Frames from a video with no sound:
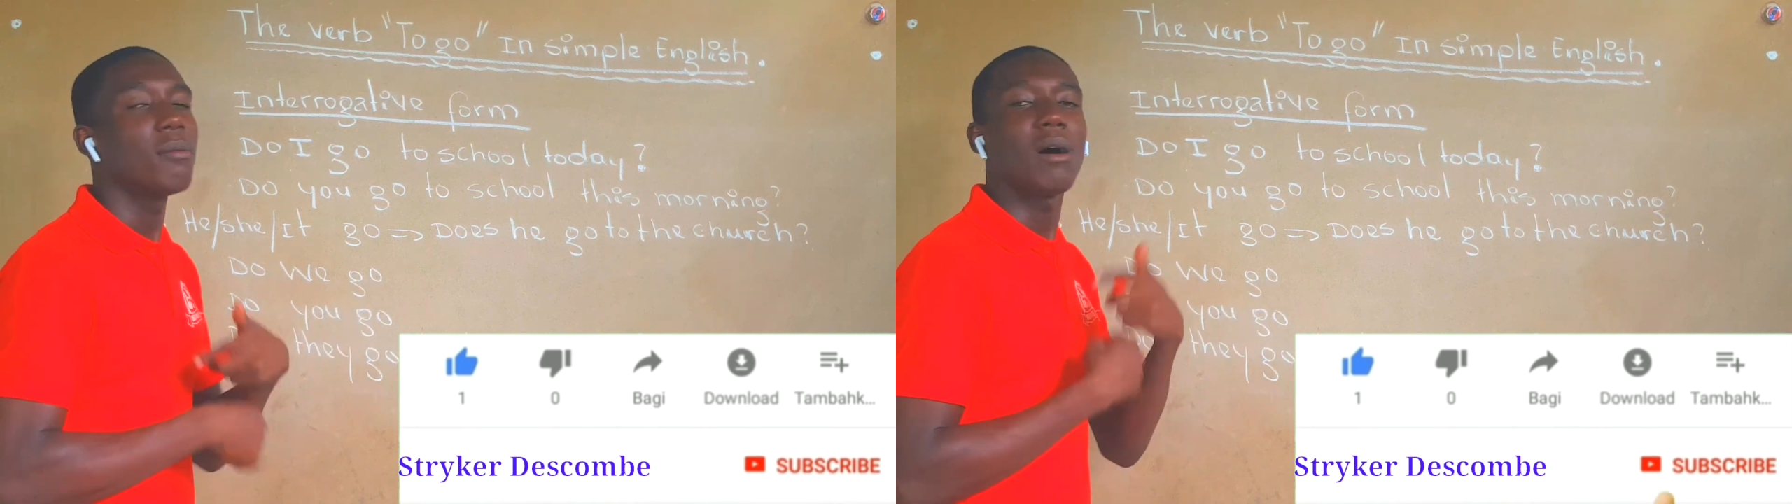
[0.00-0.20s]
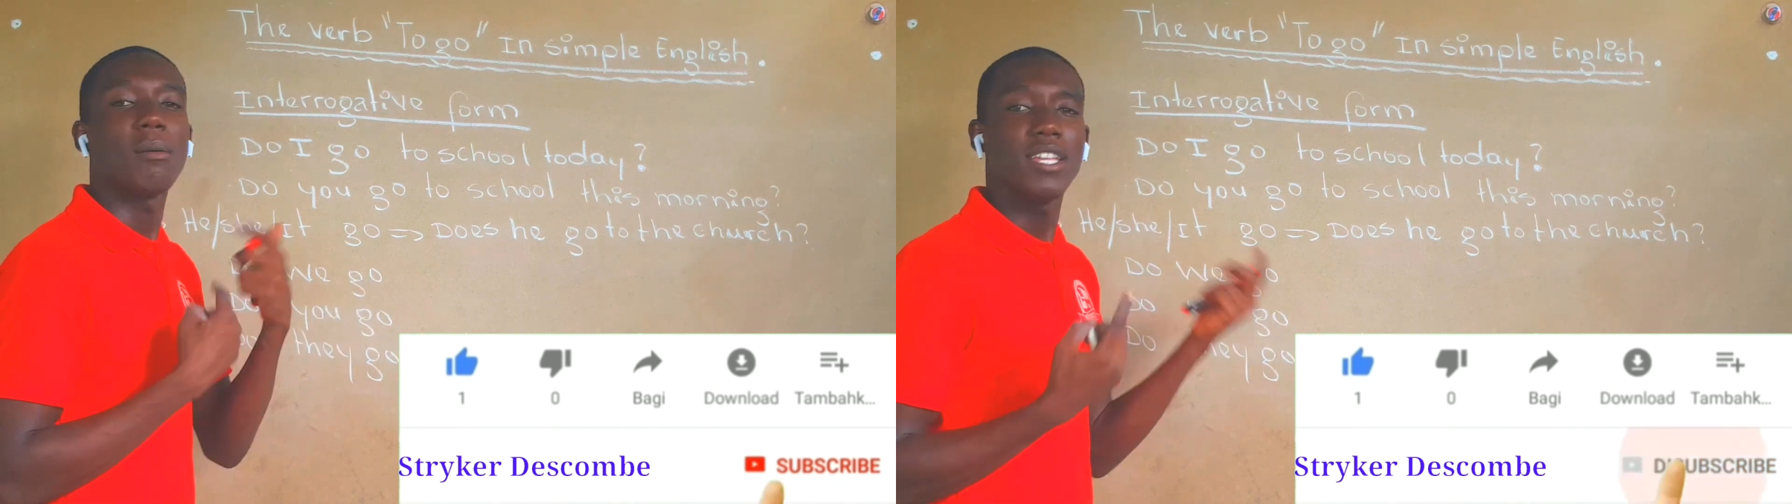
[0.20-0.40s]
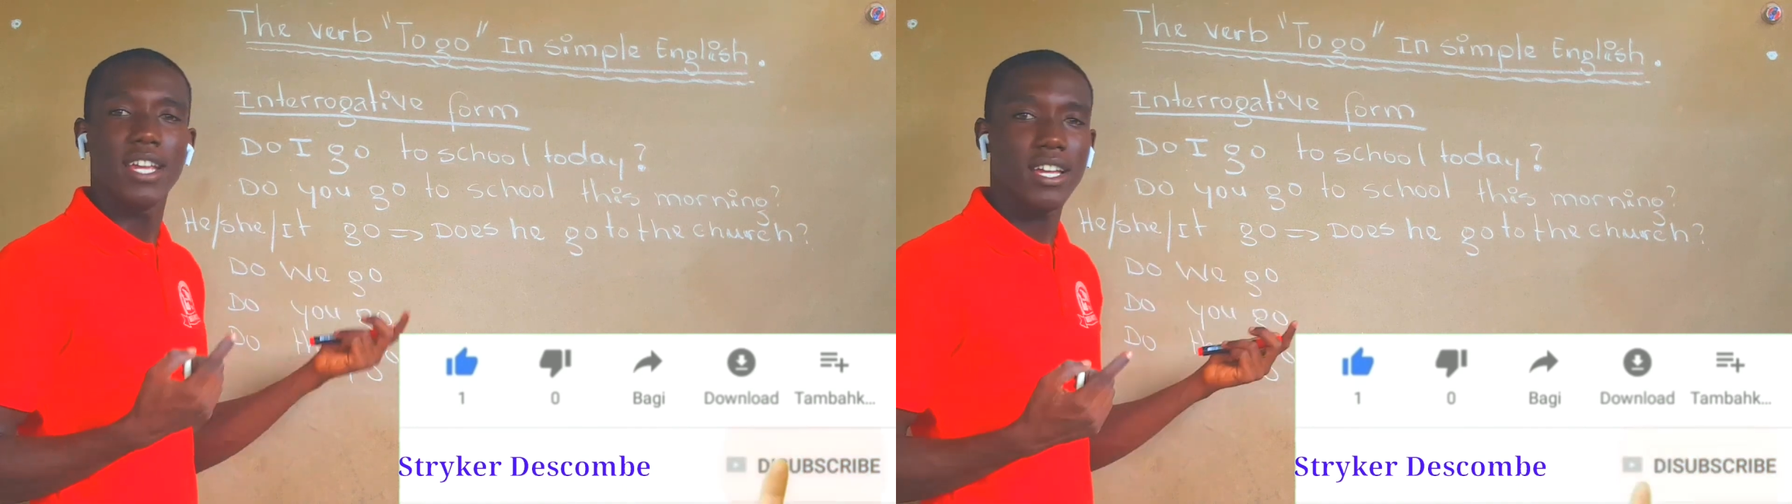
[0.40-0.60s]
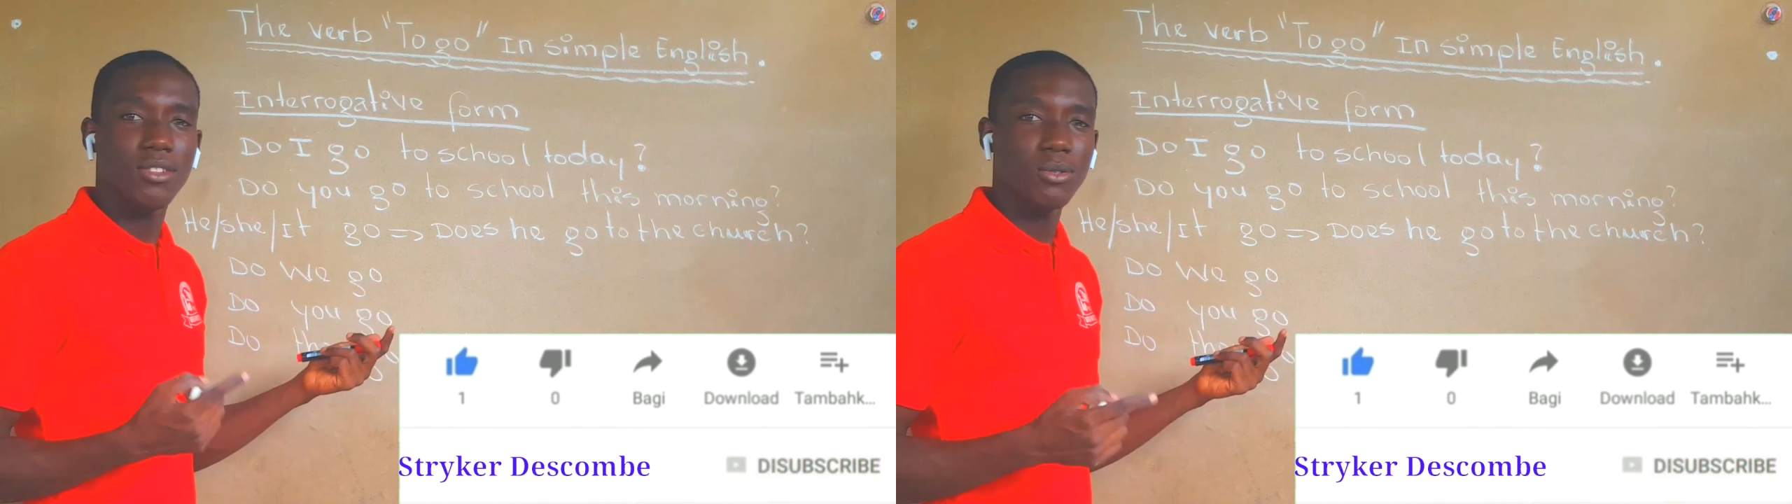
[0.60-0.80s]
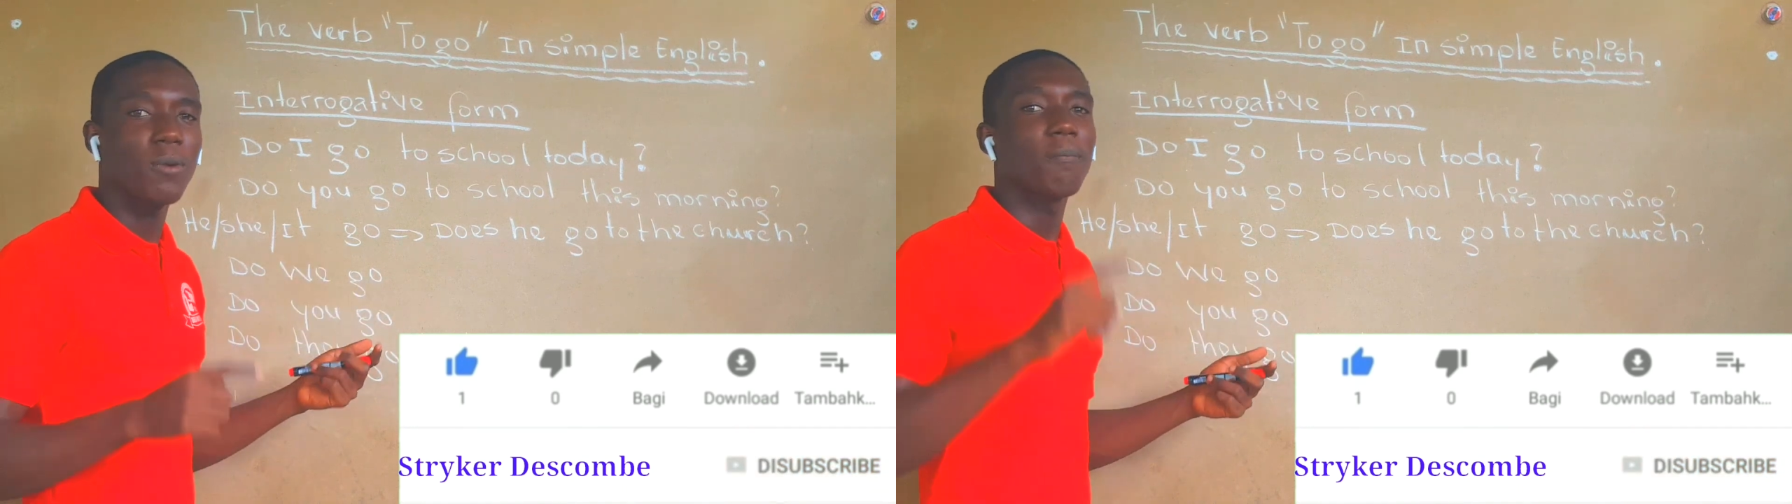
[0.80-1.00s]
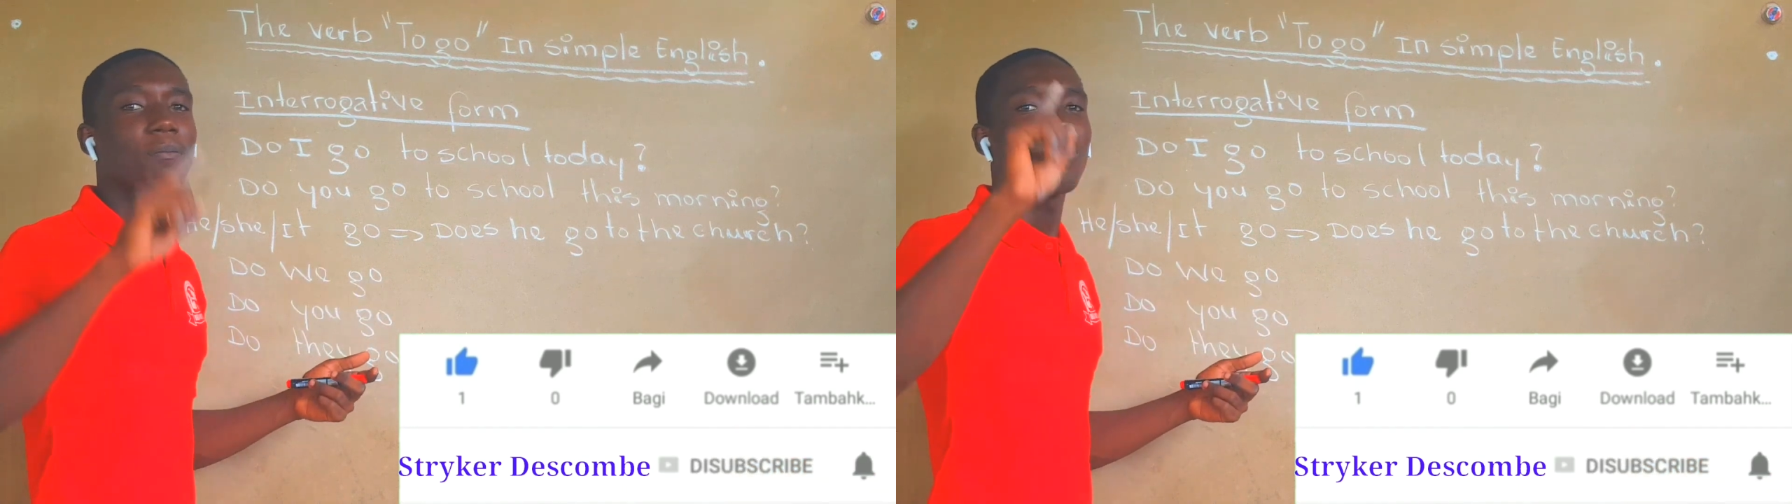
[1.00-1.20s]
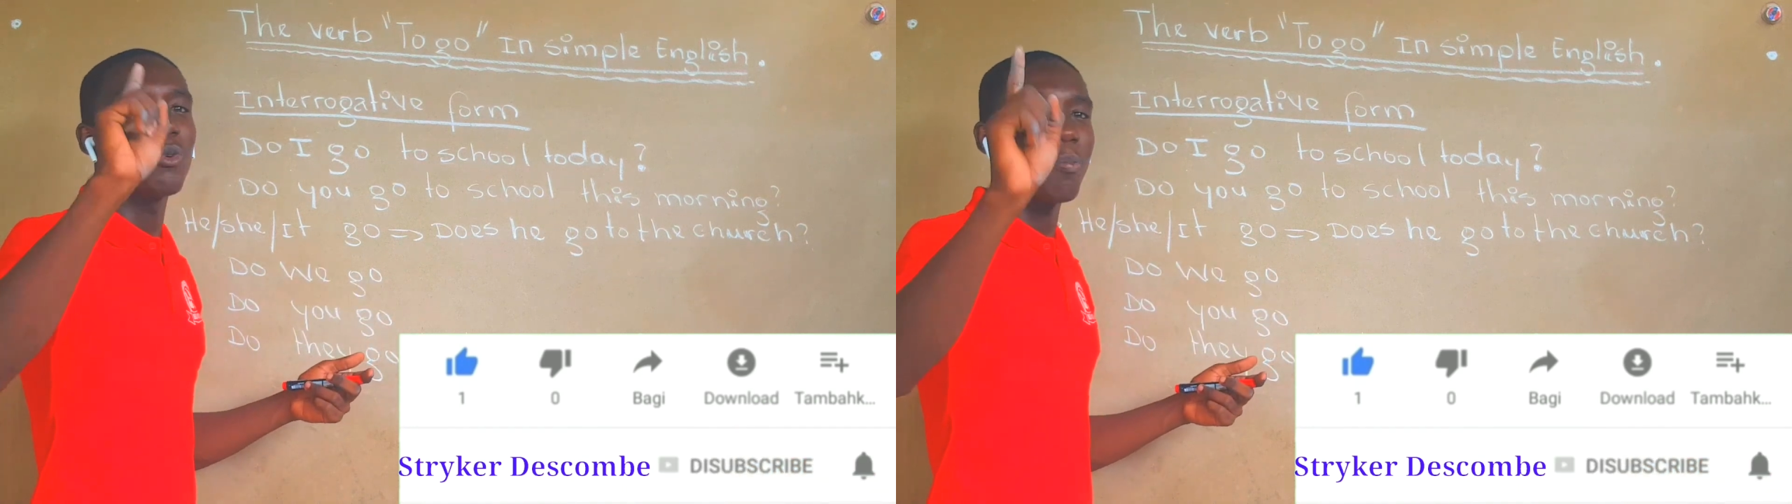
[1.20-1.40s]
Pas oublier tout ou